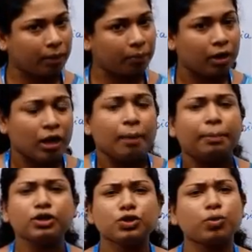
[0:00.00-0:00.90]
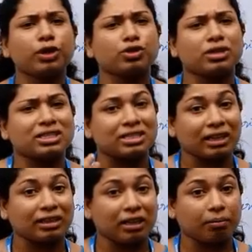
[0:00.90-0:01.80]
them. Persuasion is
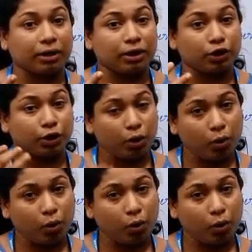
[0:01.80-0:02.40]
nothing but